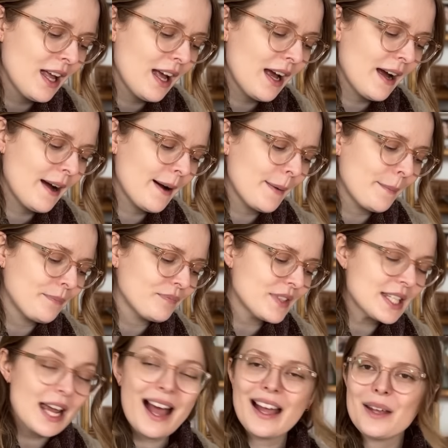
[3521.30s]

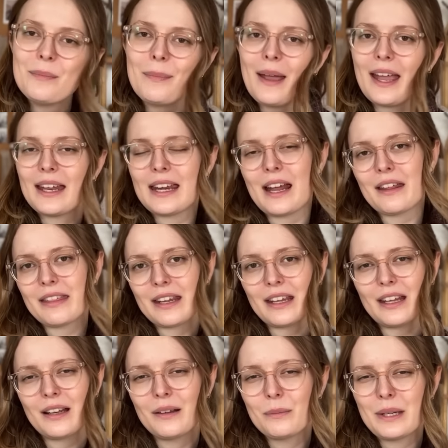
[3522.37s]
time, and I think
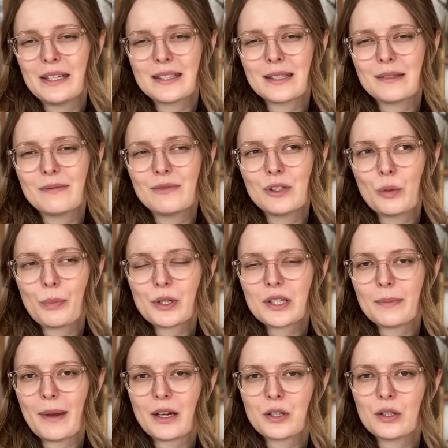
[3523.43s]
it'll be super
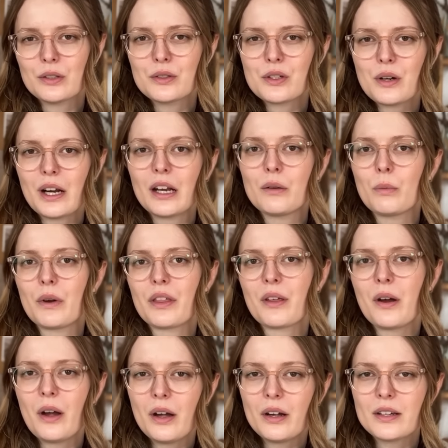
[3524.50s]
special doing it with
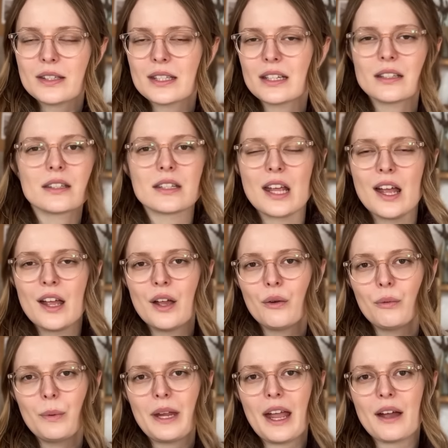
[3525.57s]
her, since
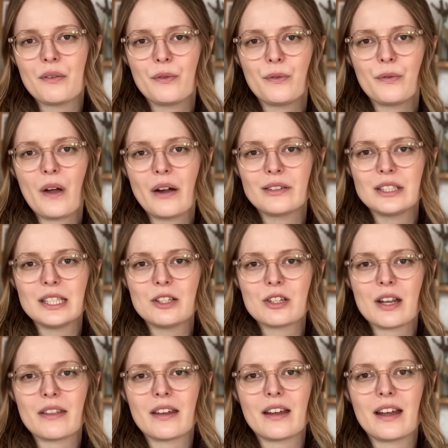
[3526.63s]
we have found each
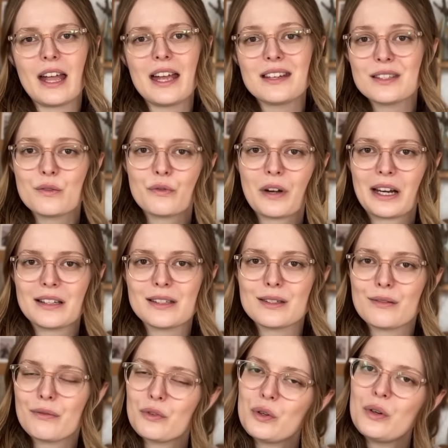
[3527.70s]
other as friends
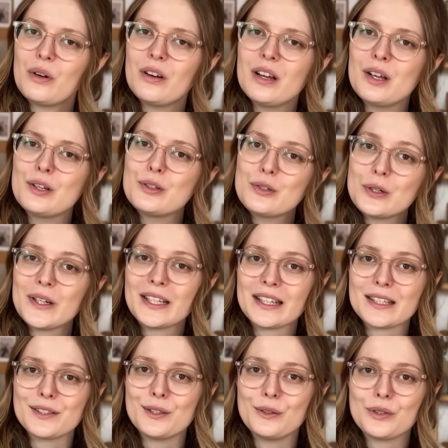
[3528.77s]
through doing
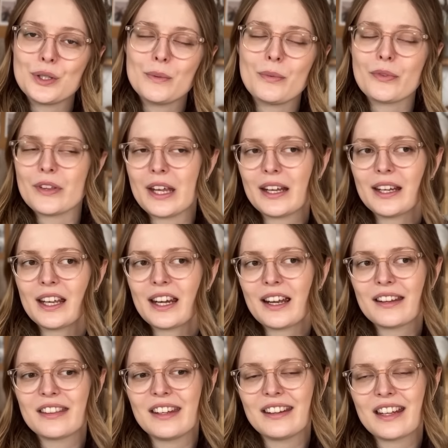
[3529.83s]
this YouTube thing, and I
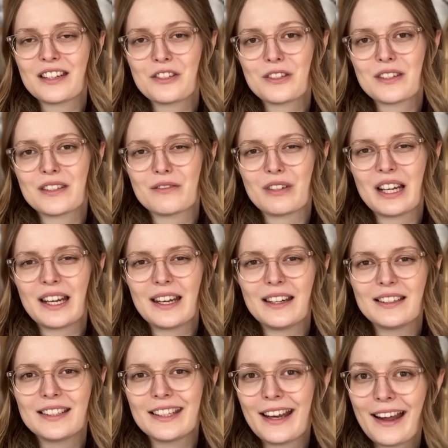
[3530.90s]
think that's just really
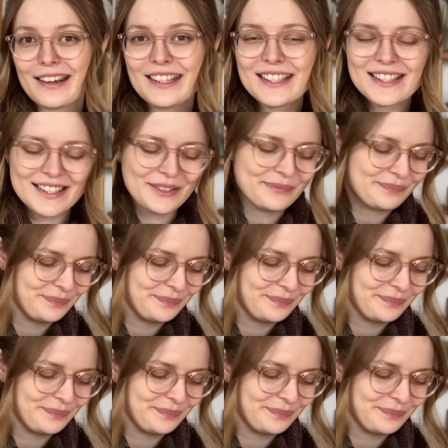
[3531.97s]
nice.